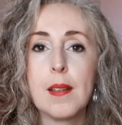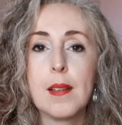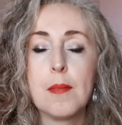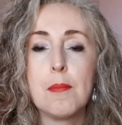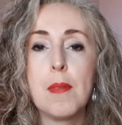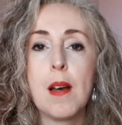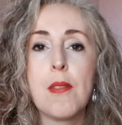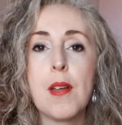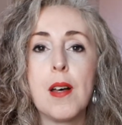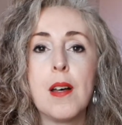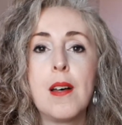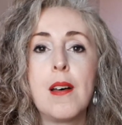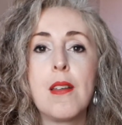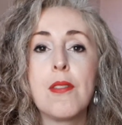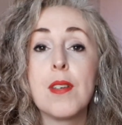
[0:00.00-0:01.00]
Mother
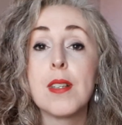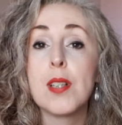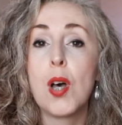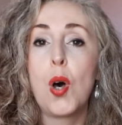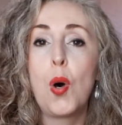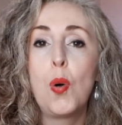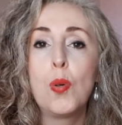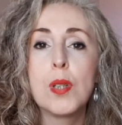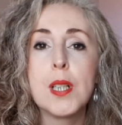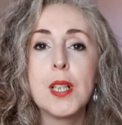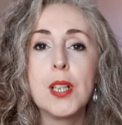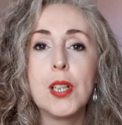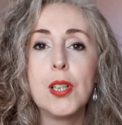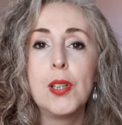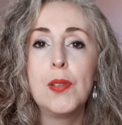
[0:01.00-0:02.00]
Earth is
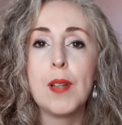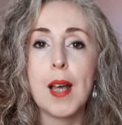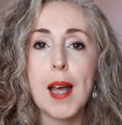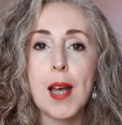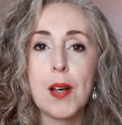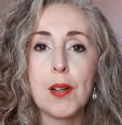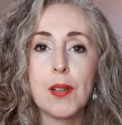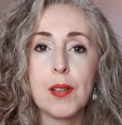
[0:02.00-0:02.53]
holding you now.